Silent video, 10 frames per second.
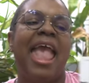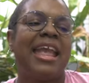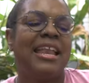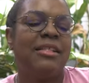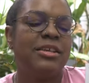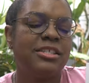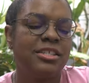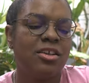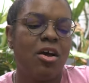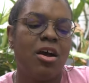And this
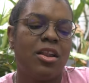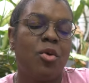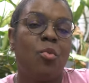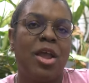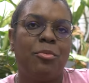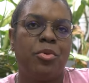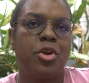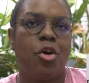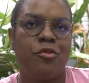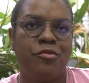is called A
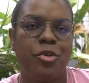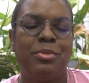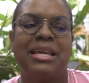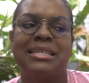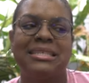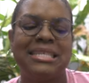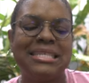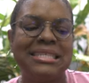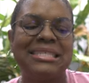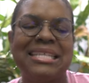Whiteboard Overview because
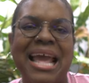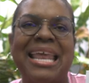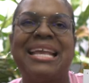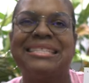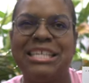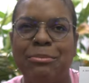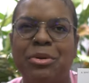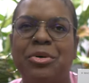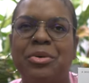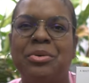this is not a
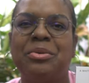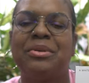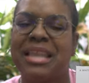typical